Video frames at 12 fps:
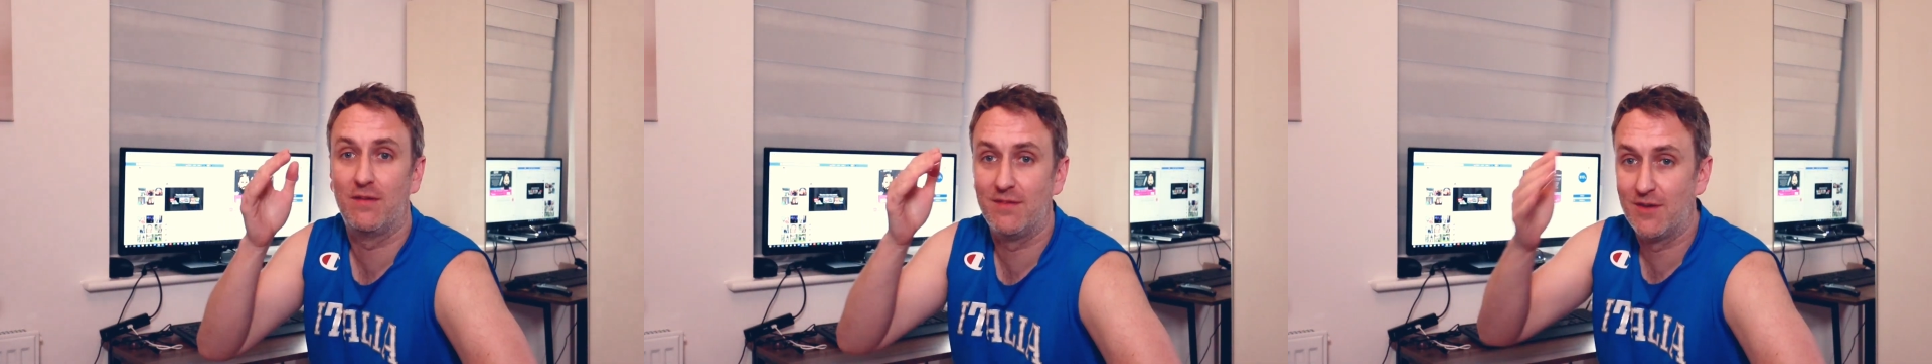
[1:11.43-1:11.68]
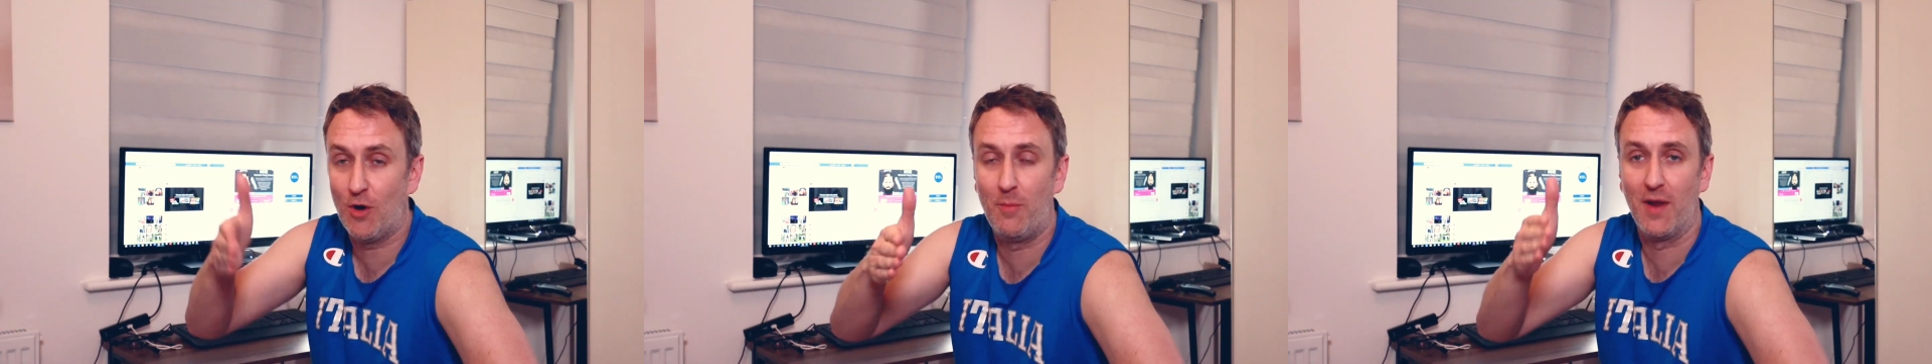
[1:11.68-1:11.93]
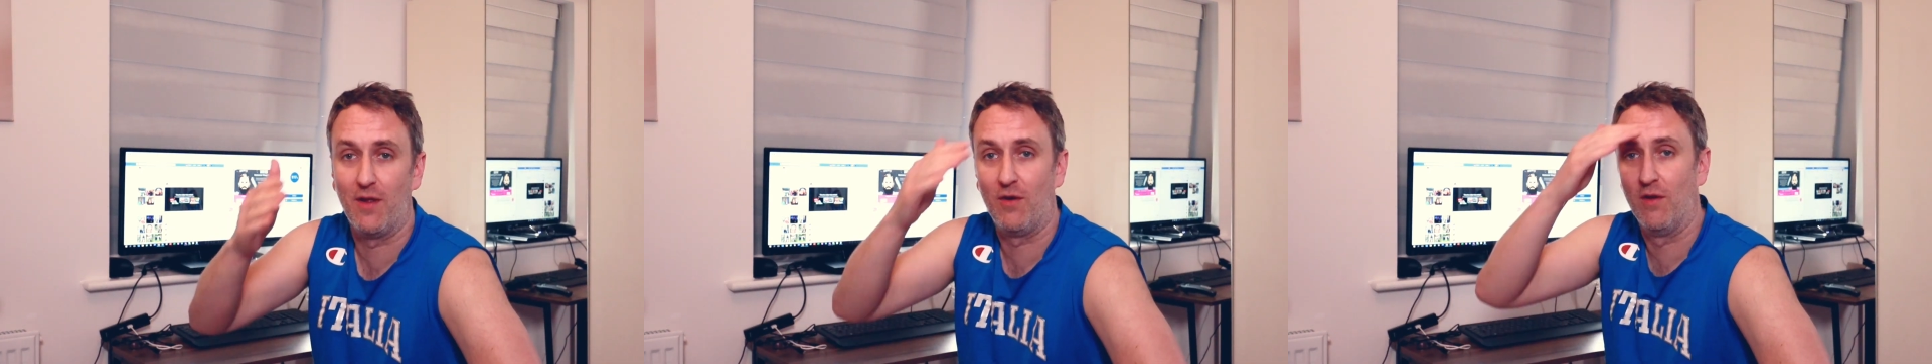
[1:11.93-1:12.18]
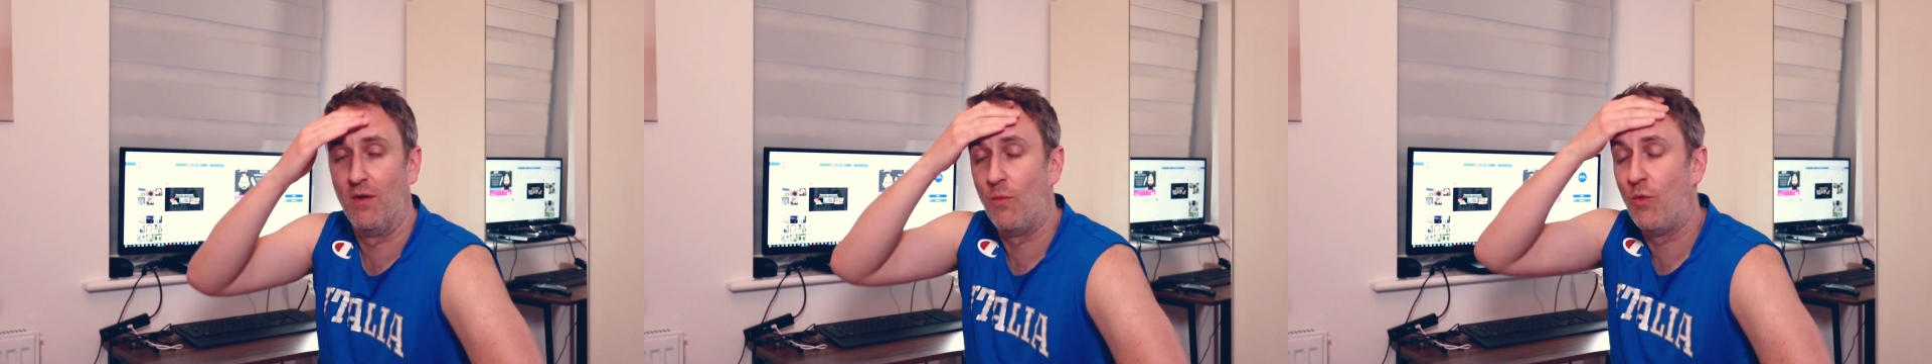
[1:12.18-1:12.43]
comment
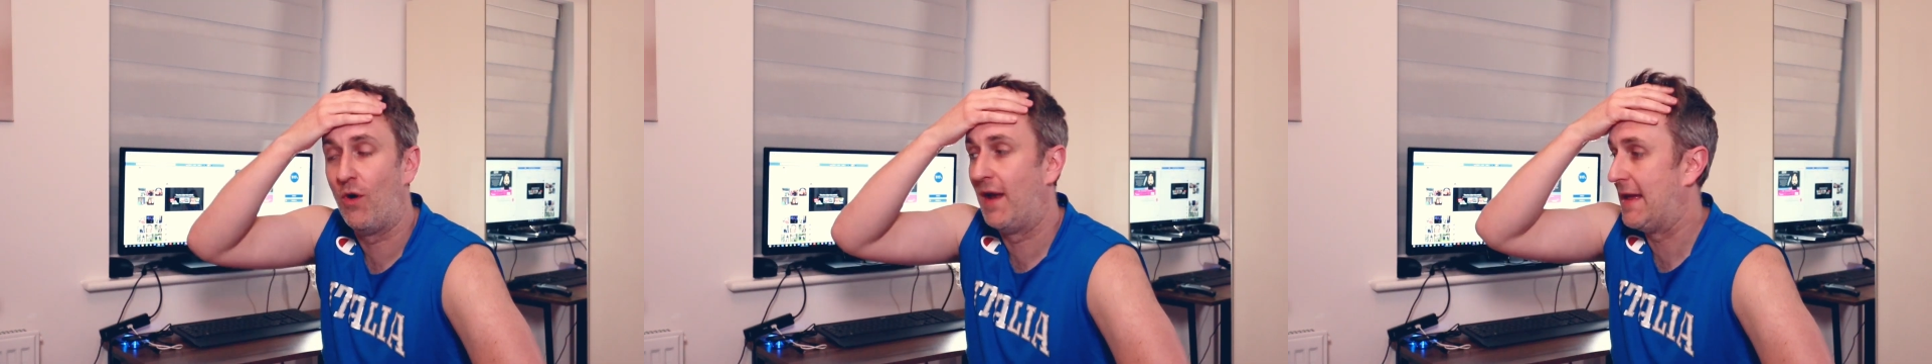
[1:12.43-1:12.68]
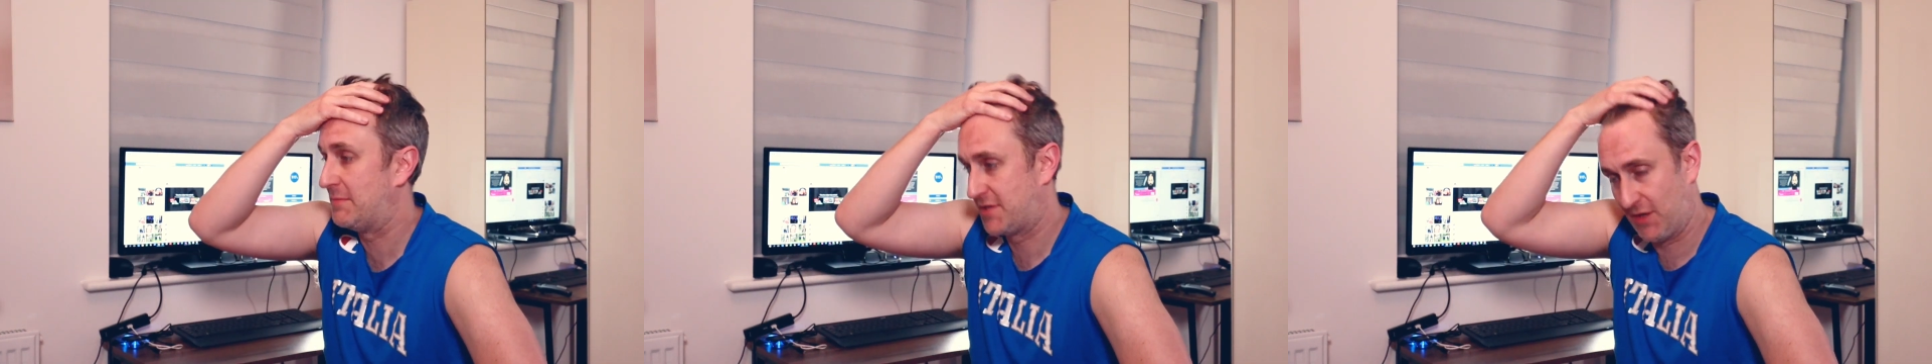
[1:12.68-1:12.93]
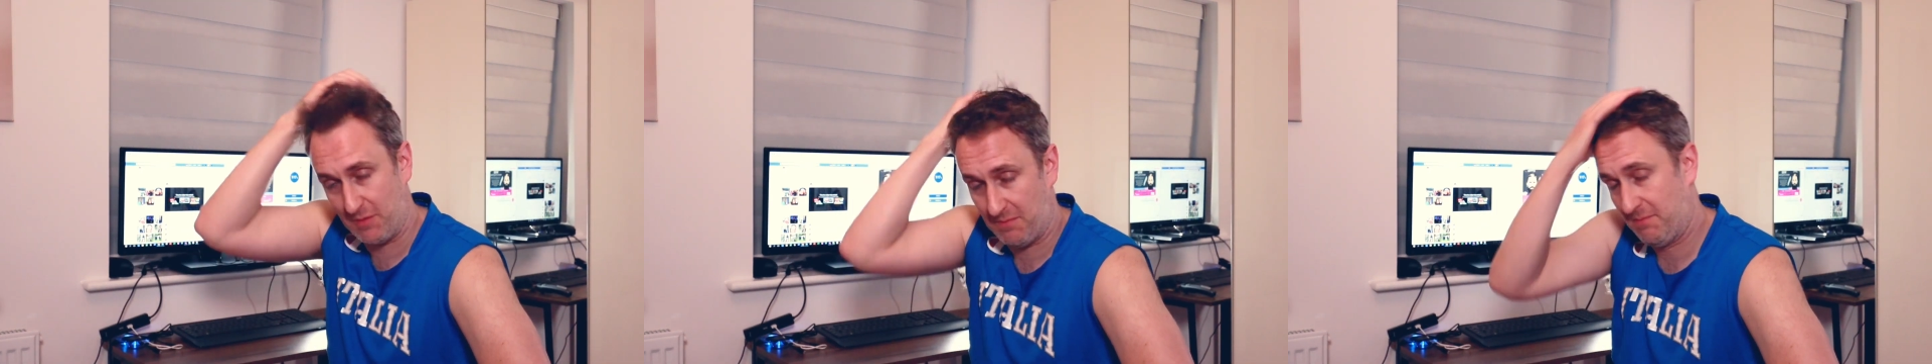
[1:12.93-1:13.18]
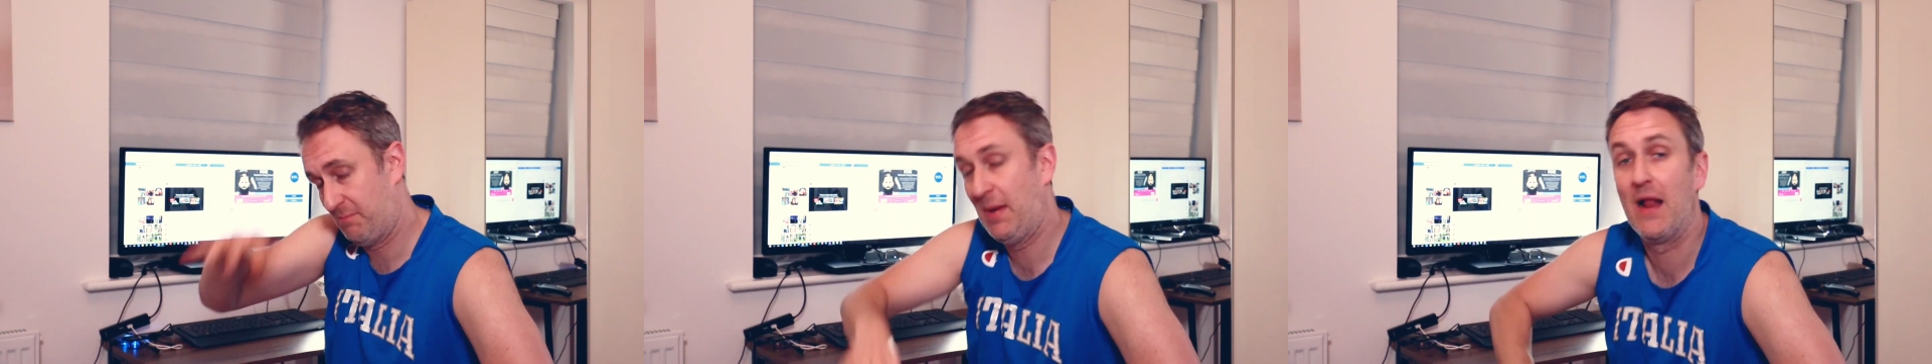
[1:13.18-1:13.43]
on what an absolute
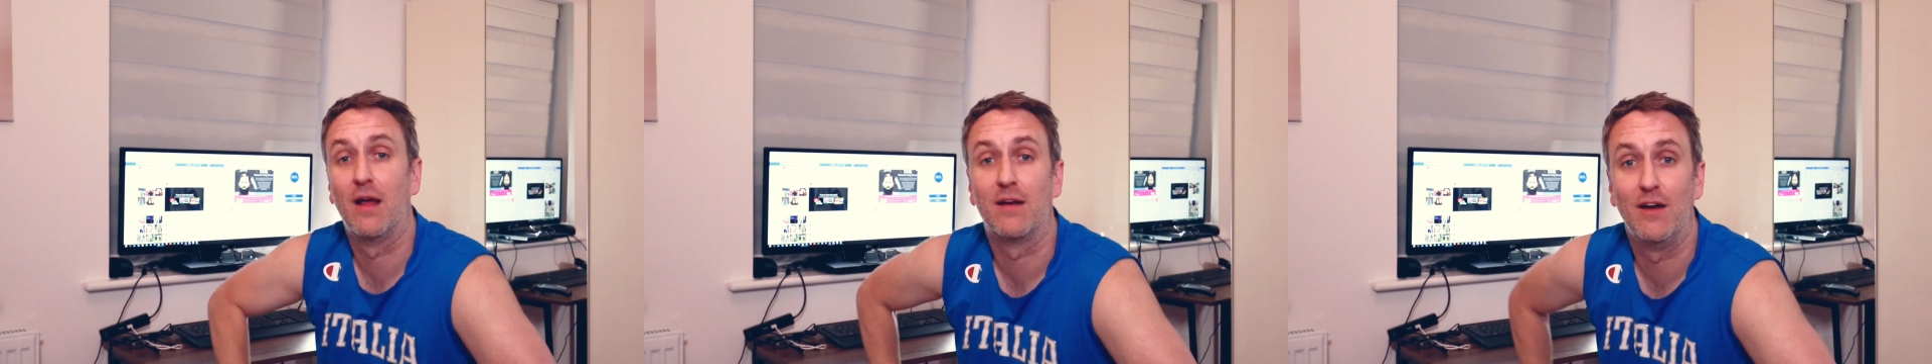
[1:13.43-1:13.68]
pillock